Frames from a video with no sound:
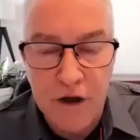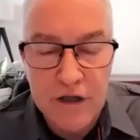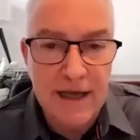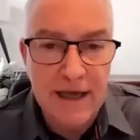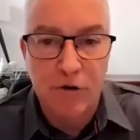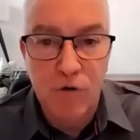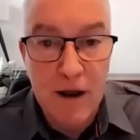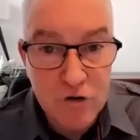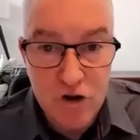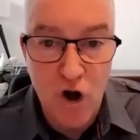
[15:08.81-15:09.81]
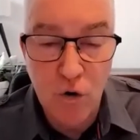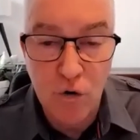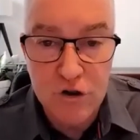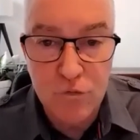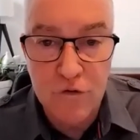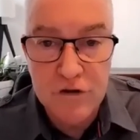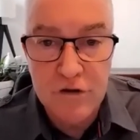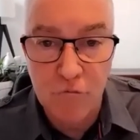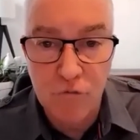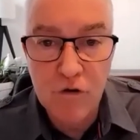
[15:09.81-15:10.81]
I started to rub shoulders with
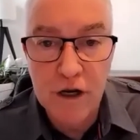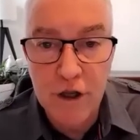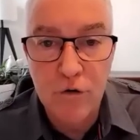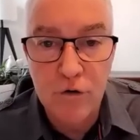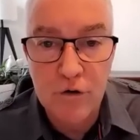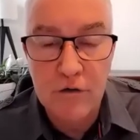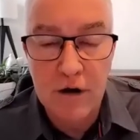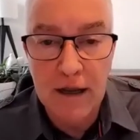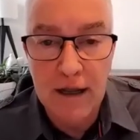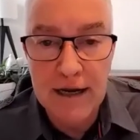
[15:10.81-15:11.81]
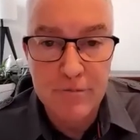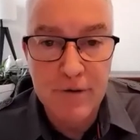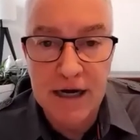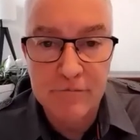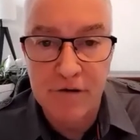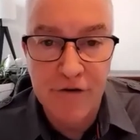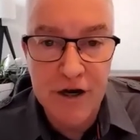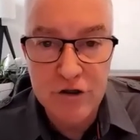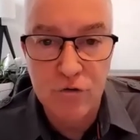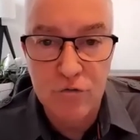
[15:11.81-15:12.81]
some really good independent
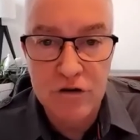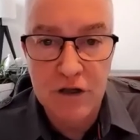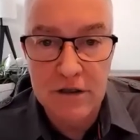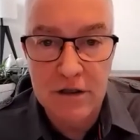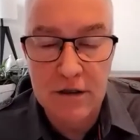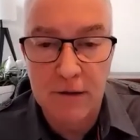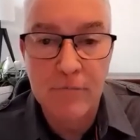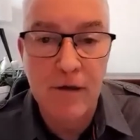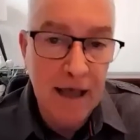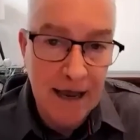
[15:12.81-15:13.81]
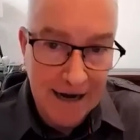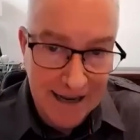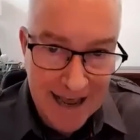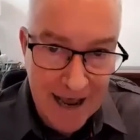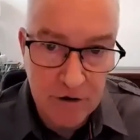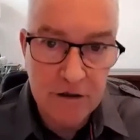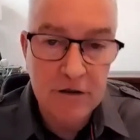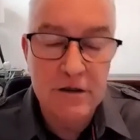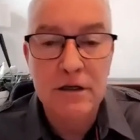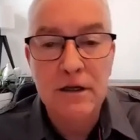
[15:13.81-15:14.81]
professionals that an
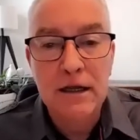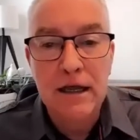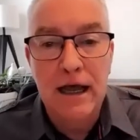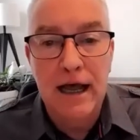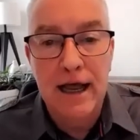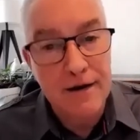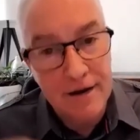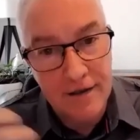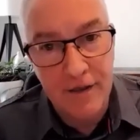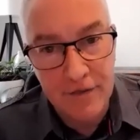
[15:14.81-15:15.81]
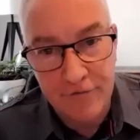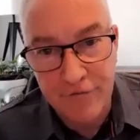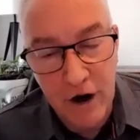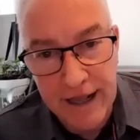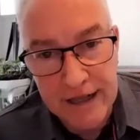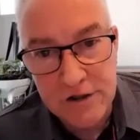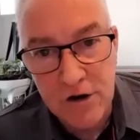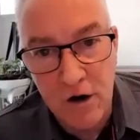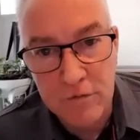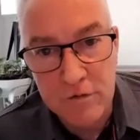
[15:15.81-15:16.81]
accountant, the finance
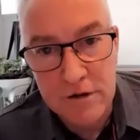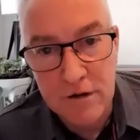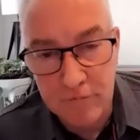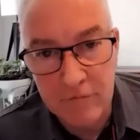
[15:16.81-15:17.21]
side would.